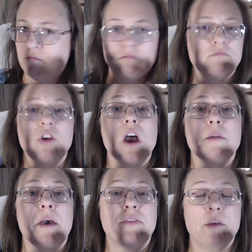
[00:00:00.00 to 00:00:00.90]
talk
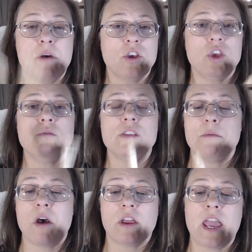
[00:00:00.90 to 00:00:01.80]
about them. I'll use them
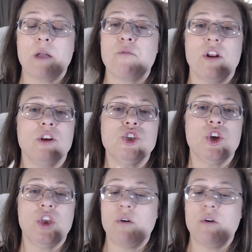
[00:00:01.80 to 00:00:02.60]
on camera, and I'll show you.